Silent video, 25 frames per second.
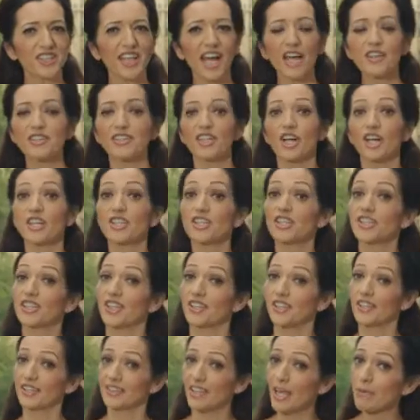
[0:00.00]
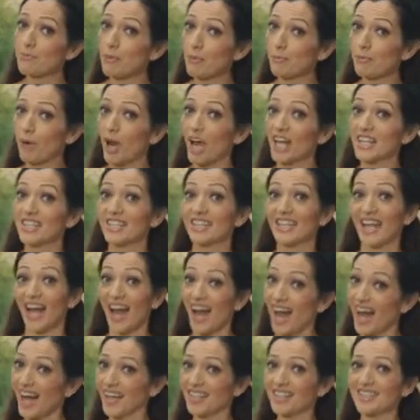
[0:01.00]
now turns to the Labour Party
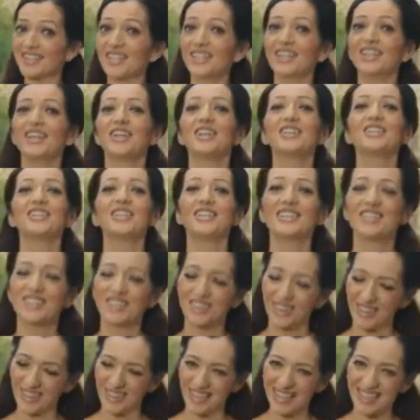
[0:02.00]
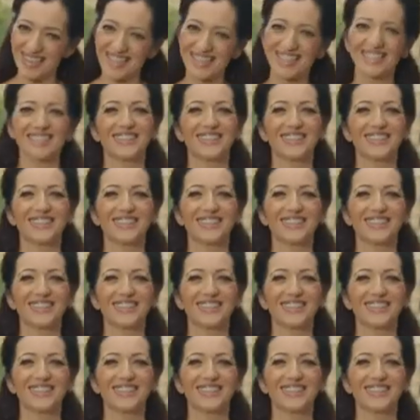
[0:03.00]
and to Scotland.